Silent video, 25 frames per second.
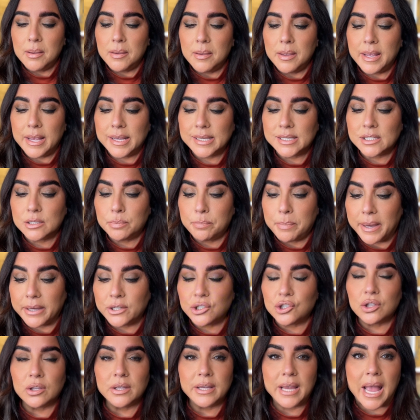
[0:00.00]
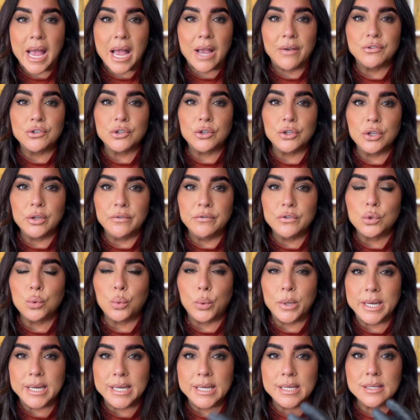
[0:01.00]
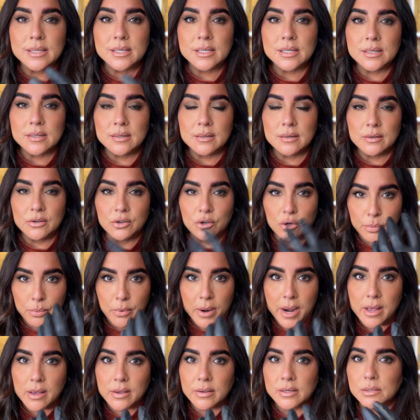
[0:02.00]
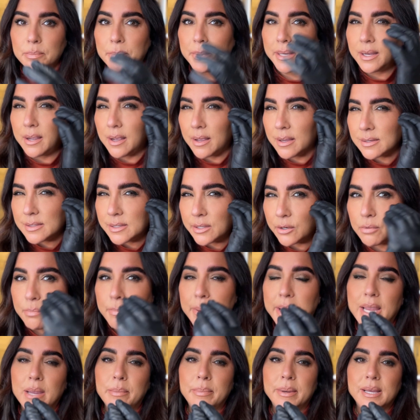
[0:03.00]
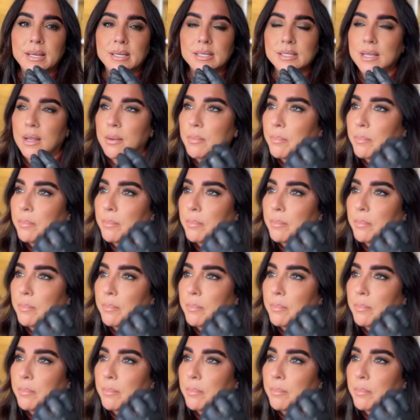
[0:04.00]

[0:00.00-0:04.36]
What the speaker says: especially after you've tweezed your brows, because there may be some